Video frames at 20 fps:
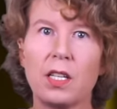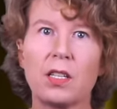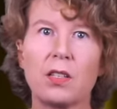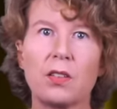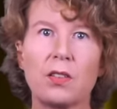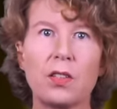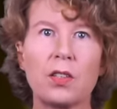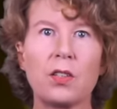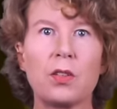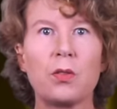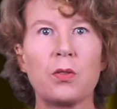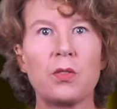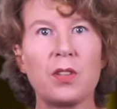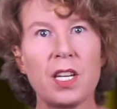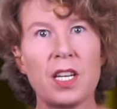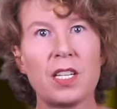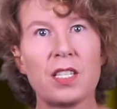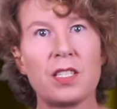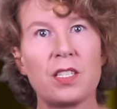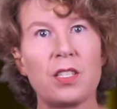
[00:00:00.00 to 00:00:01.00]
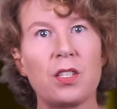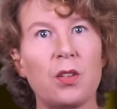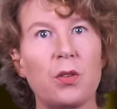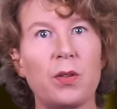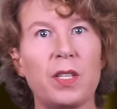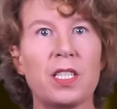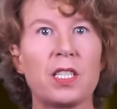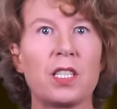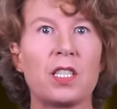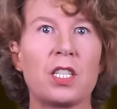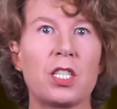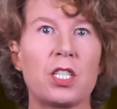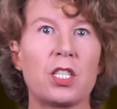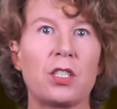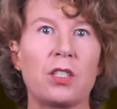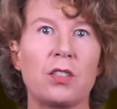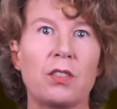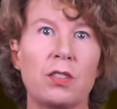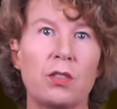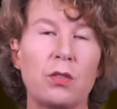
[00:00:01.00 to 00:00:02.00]
though there's no
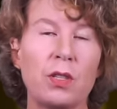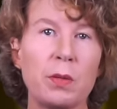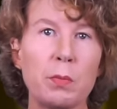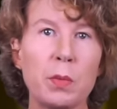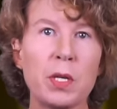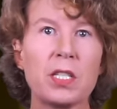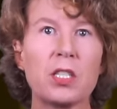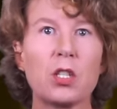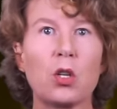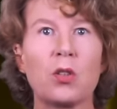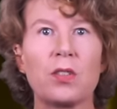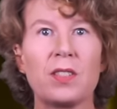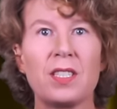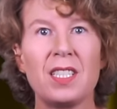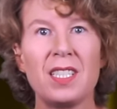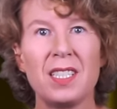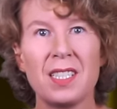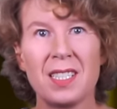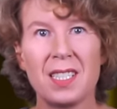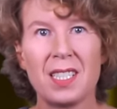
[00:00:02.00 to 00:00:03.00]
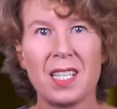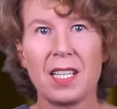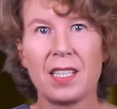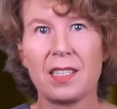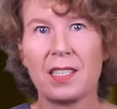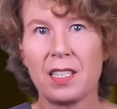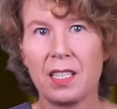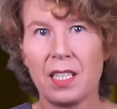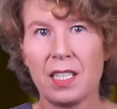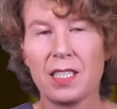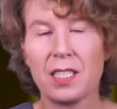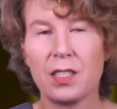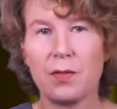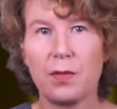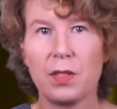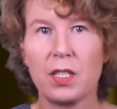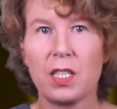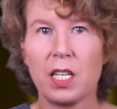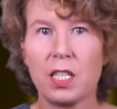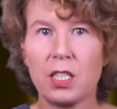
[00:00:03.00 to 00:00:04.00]
international agreement on the exact
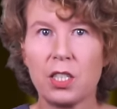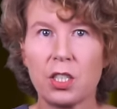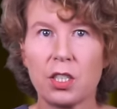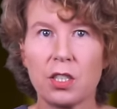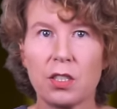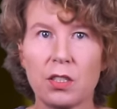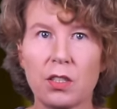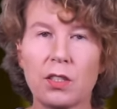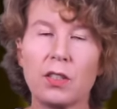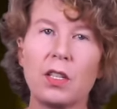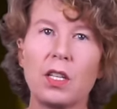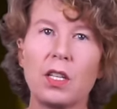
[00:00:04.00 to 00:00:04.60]
classification.